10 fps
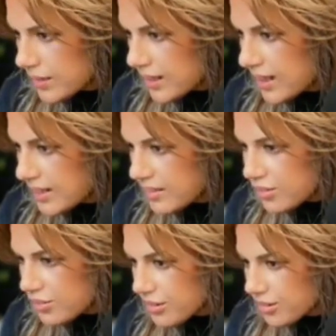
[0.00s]
And it's
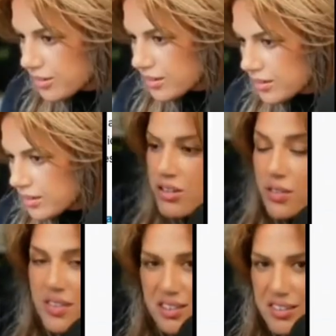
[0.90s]
true.
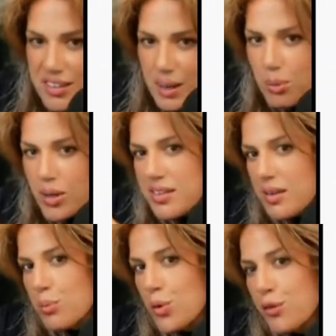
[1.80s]
This example I did
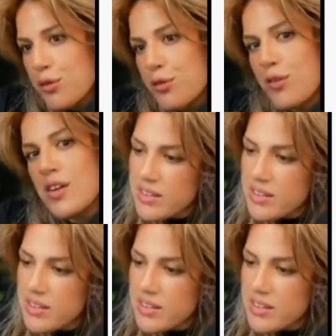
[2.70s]
more for fun.